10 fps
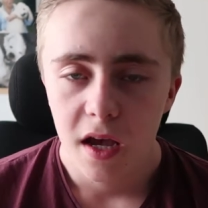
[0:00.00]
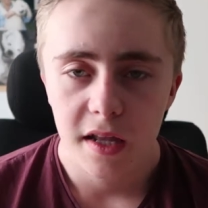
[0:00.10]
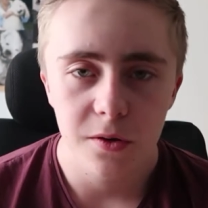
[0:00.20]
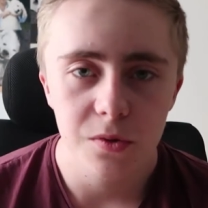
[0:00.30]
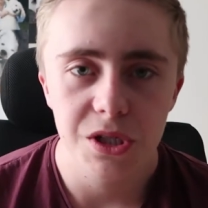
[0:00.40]

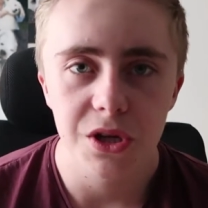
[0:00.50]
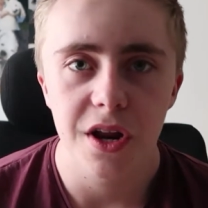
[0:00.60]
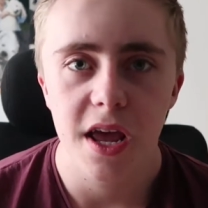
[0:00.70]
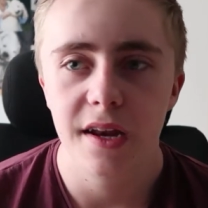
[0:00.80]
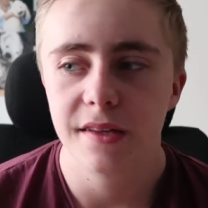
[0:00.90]
And then we
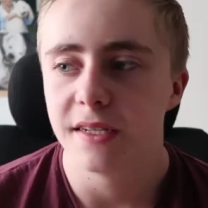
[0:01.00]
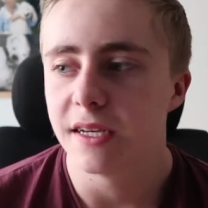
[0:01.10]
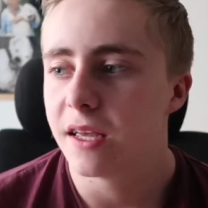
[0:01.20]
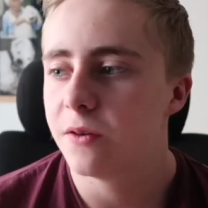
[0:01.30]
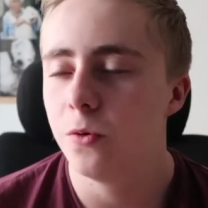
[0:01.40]
started
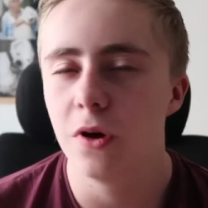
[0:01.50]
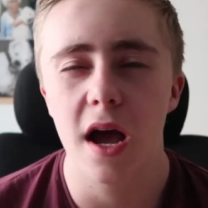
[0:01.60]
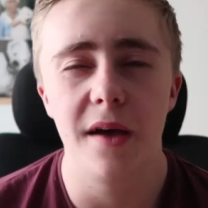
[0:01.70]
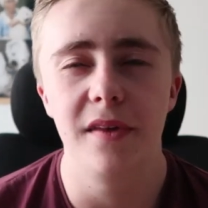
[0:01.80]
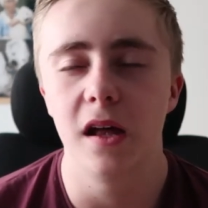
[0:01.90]
editing, and we
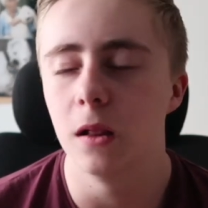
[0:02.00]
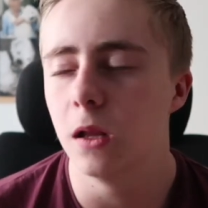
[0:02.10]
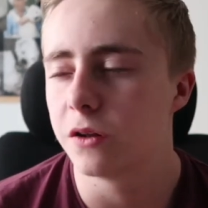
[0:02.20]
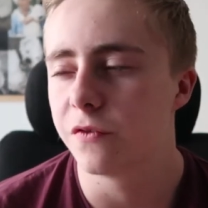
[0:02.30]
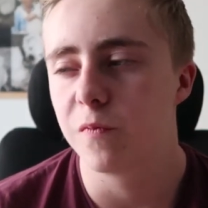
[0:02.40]
had a
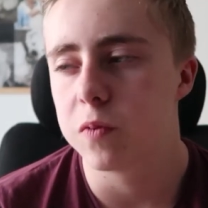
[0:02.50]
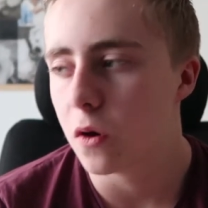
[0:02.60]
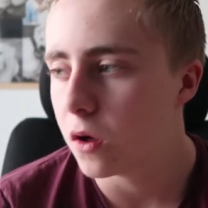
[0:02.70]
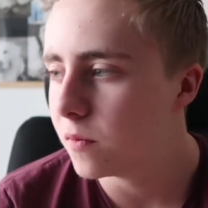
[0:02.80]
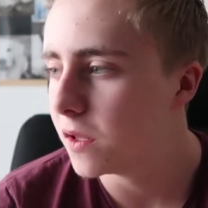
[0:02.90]
lot of
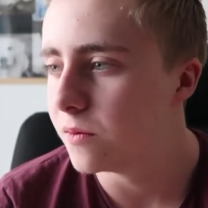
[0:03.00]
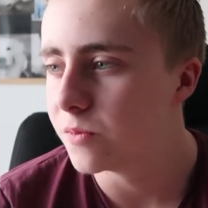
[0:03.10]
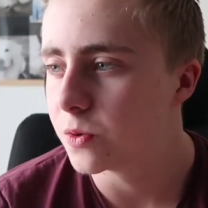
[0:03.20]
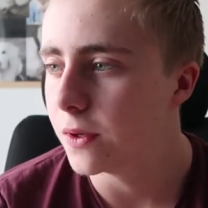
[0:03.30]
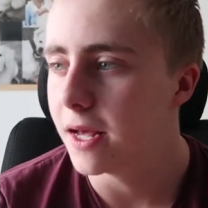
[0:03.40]

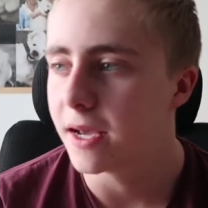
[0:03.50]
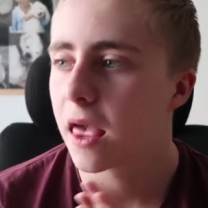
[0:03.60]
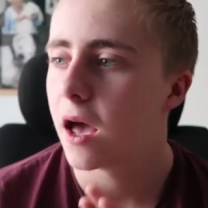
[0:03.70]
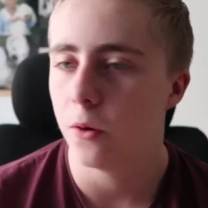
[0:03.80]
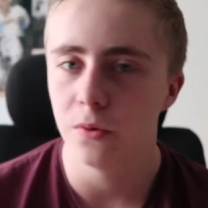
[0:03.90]
problems with like
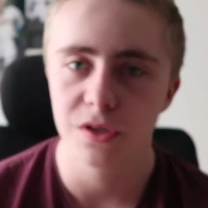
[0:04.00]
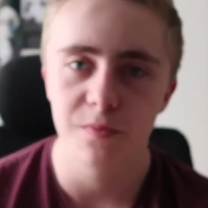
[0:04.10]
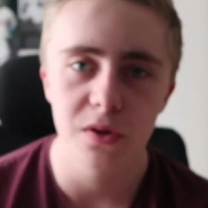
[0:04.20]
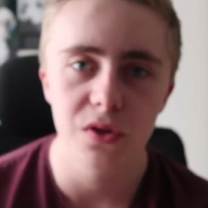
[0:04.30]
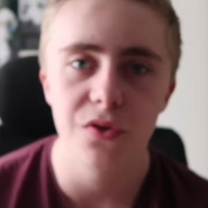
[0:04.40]
how we're
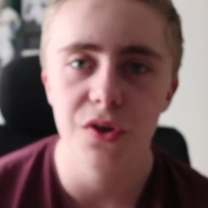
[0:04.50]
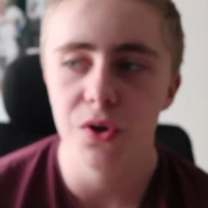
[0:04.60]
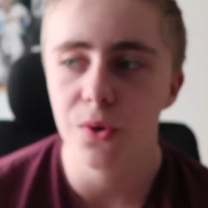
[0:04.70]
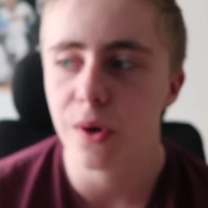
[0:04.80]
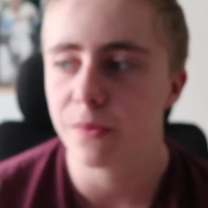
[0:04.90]
supposed to
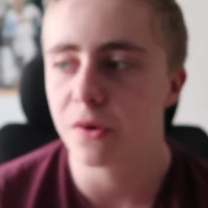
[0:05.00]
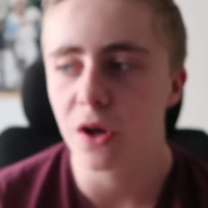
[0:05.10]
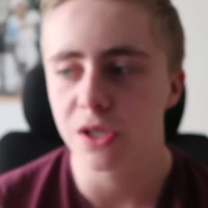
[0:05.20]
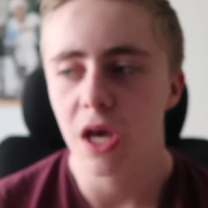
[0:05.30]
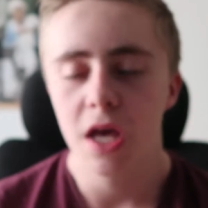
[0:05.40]
do it,
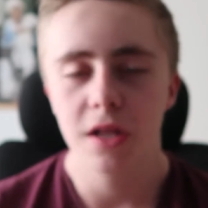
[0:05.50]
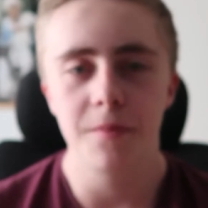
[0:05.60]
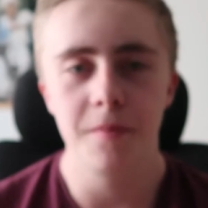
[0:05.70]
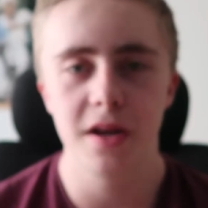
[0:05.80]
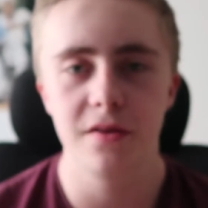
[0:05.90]
because
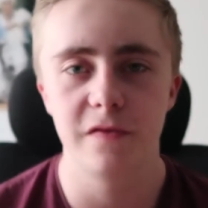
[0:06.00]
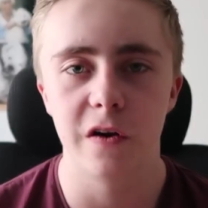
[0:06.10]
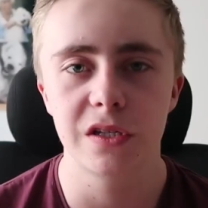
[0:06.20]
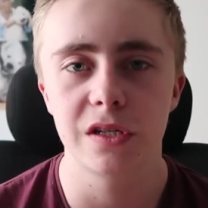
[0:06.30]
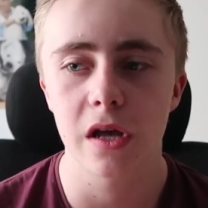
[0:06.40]
not many of
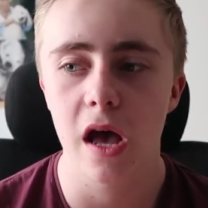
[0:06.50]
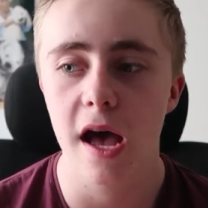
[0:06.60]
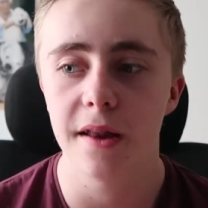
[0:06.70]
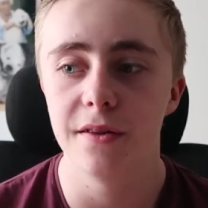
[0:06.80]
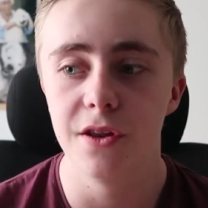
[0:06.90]
us
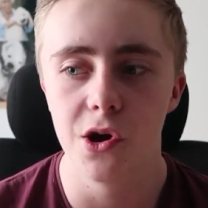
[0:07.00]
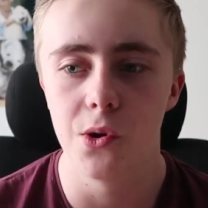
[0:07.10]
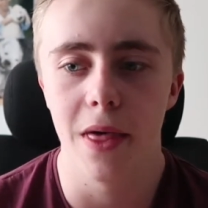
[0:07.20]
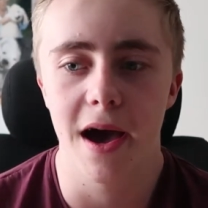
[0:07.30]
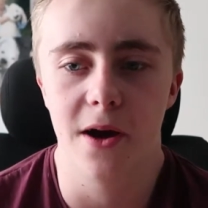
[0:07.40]

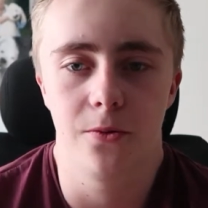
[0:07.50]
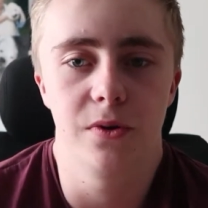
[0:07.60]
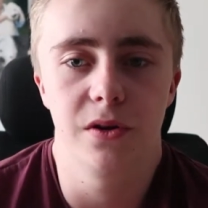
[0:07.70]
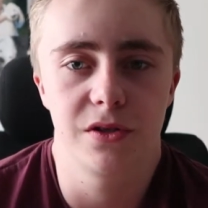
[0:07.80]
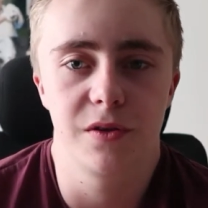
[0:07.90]
know how
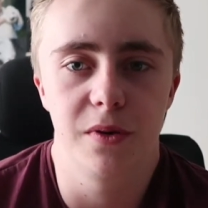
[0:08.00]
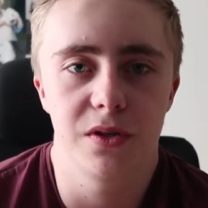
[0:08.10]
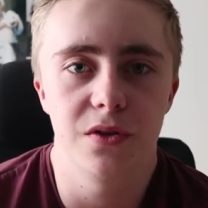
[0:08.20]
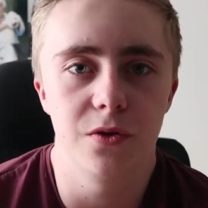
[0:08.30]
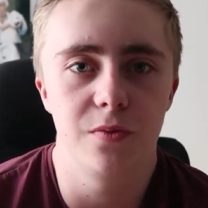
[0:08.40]
we're
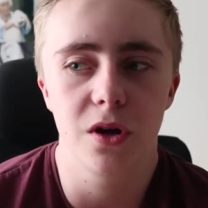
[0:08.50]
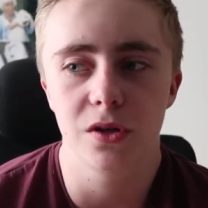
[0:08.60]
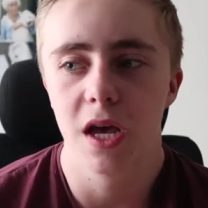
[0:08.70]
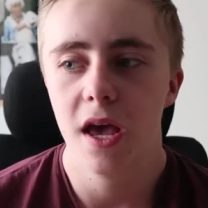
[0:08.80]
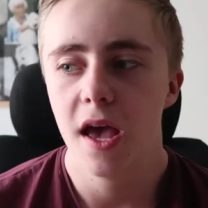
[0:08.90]
supposed to do it,
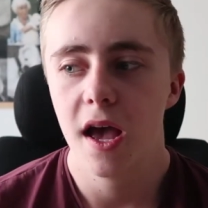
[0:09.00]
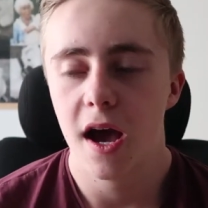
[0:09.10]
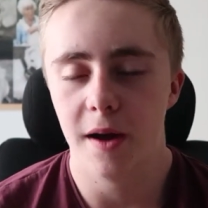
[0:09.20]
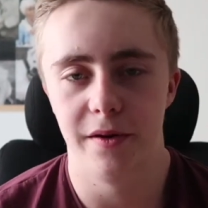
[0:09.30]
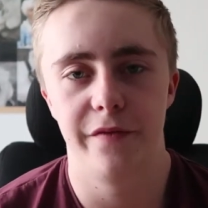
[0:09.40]
because
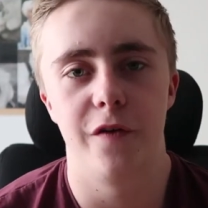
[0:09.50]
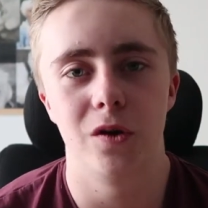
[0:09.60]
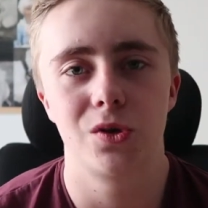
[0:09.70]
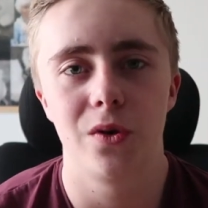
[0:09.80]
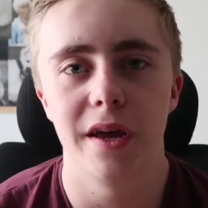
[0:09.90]
I'm in the
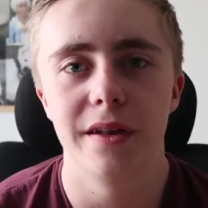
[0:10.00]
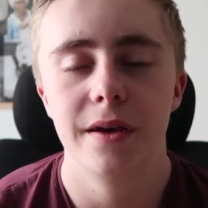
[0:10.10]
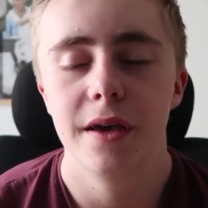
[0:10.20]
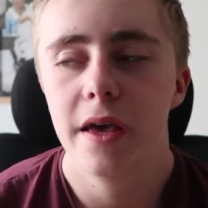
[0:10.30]
1st grade.